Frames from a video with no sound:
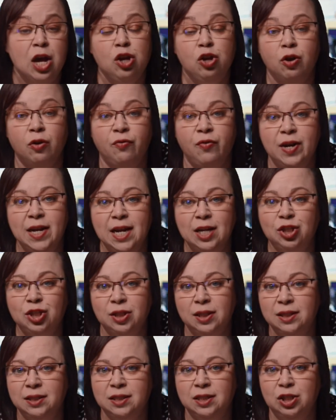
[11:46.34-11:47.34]
Your
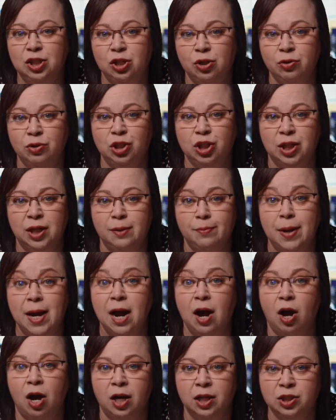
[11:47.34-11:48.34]
financial institution
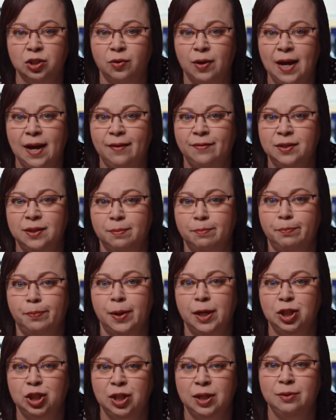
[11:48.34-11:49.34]
may also have some
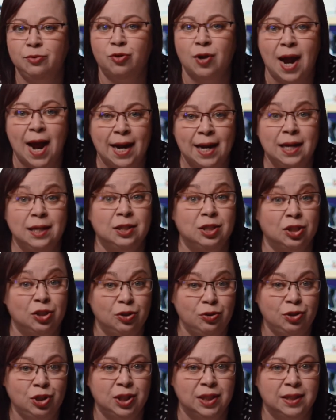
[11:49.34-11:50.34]
budget tracking
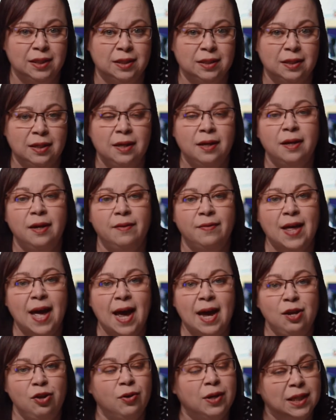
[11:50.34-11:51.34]
solutions
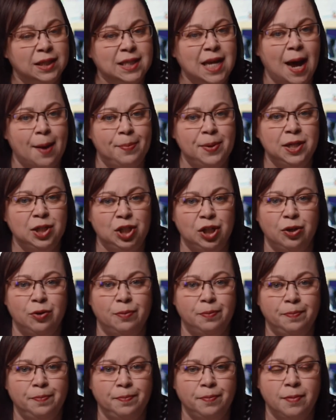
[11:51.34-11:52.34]
that you can tap into.
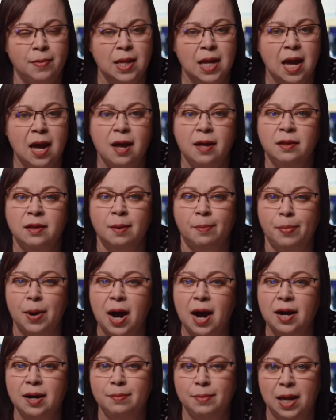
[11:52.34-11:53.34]
The
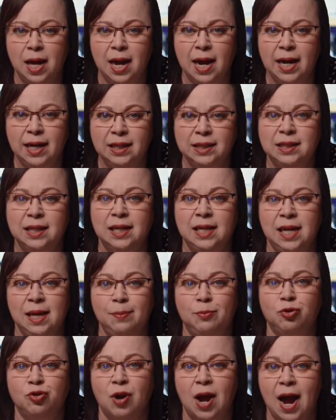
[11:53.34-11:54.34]
bottom line is to
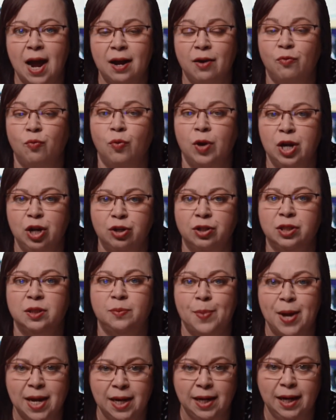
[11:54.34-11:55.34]
keep track of what you're
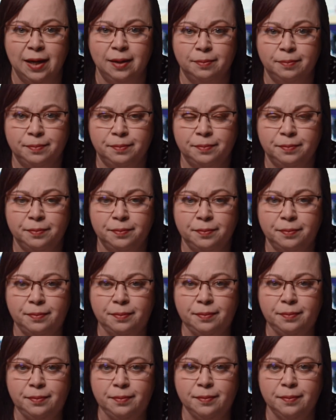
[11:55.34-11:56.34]
spending.
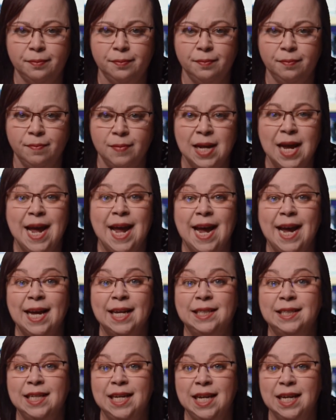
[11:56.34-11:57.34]

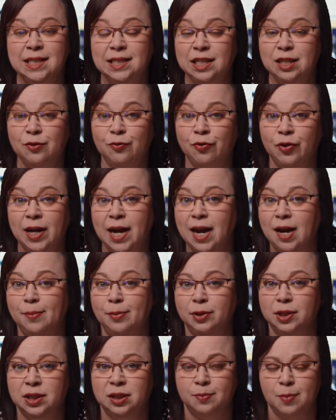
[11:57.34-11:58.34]
It's easy to forget
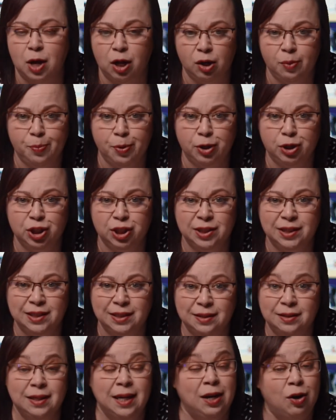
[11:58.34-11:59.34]
about smaller
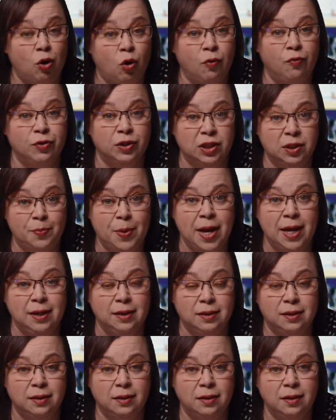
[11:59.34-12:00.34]
purchases and
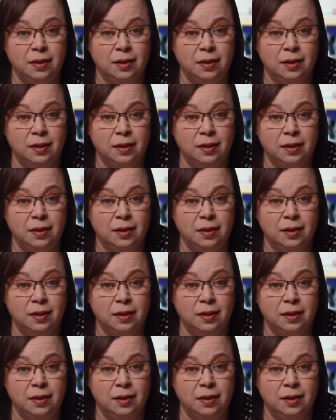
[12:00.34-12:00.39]
overspend.